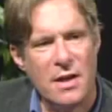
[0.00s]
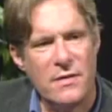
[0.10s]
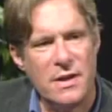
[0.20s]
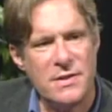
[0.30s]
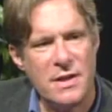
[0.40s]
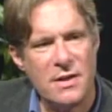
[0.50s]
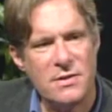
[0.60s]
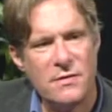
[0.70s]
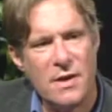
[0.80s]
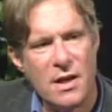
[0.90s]
have any
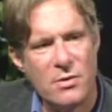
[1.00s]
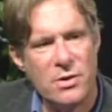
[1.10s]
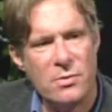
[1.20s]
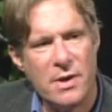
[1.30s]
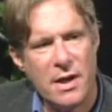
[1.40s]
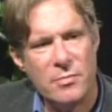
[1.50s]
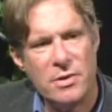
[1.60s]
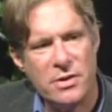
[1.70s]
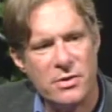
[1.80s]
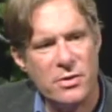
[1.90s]
sense of how you were
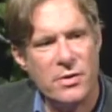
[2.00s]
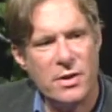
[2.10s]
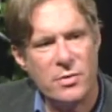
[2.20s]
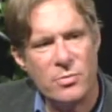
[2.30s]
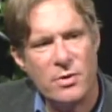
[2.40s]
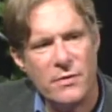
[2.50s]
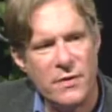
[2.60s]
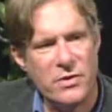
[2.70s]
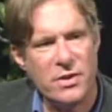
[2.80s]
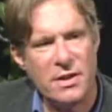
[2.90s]
able to do things more
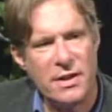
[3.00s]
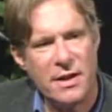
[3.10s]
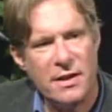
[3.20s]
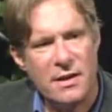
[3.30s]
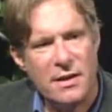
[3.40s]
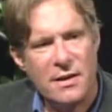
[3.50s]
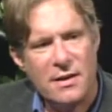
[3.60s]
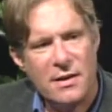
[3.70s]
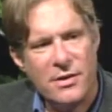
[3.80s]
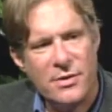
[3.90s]
efficiently
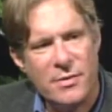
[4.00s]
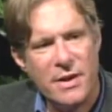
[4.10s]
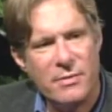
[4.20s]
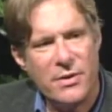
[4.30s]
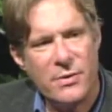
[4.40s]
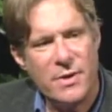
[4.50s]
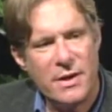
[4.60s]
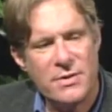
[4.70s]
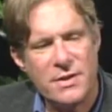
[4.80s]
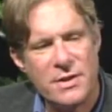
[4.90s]
three with three
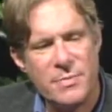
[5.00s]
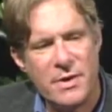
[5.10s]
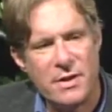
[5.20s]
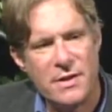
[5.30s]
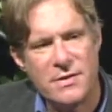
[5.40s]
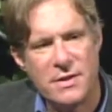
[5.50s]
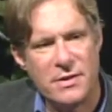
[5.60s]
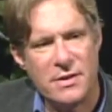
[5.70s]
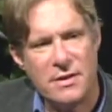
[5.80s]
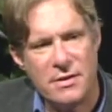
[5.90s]
years experience
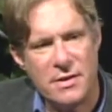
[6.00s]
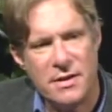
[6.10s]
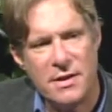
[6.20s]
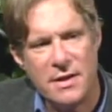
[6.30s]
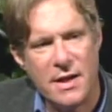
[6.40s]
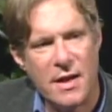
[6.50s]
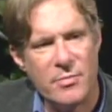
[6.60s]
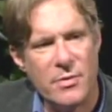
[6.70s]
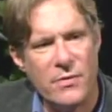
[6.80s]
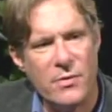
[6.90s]
that you, you didn't
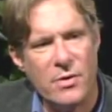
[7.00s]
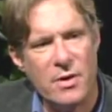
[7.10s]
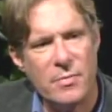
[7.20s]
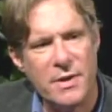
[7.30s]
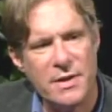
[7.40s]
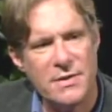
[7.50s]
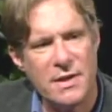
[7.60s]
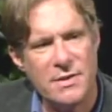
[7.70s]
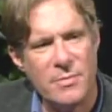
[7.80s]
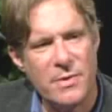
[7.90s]
have before because
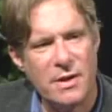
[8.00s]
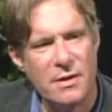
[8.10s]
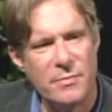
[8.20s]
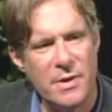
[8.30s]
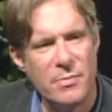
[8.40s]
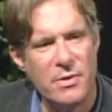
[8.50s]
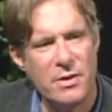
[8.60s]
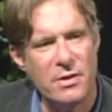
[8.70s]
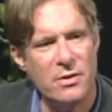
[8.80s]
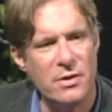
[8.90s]
that's something people
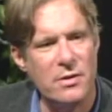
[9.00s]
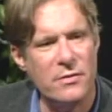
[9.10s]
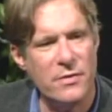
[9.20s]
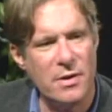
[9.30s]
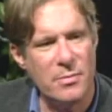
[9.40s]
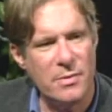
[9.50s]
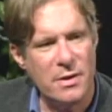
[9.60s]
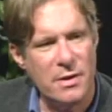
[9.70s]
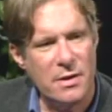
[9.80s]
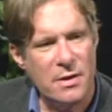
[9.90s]
could learn from
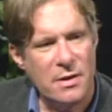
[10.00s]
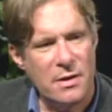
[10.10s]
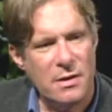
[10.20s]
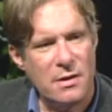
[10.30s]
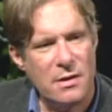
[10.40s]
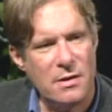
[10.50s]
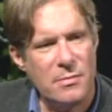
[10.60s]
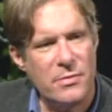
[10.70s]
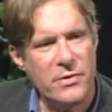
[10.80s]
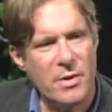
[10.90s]

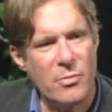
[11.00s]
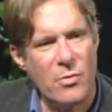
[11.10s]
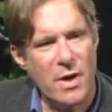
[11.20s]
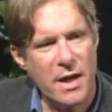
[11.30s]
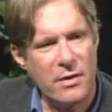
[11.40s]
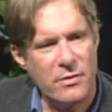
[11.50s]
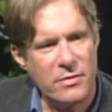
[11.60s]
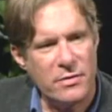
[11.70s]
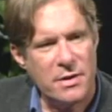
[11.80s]
um, some way of